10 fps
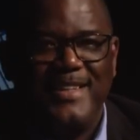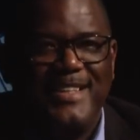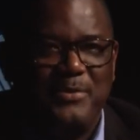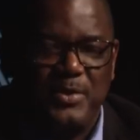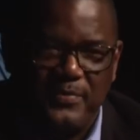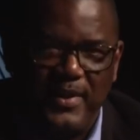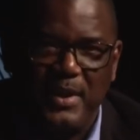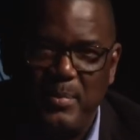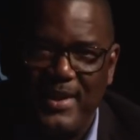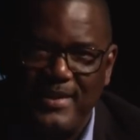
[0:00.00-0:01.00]
it was funny
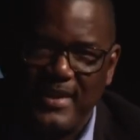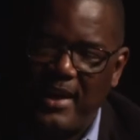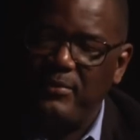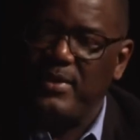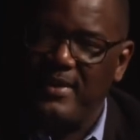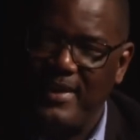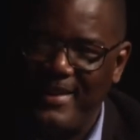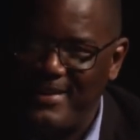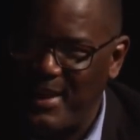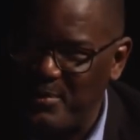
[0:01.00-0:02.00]
because everything that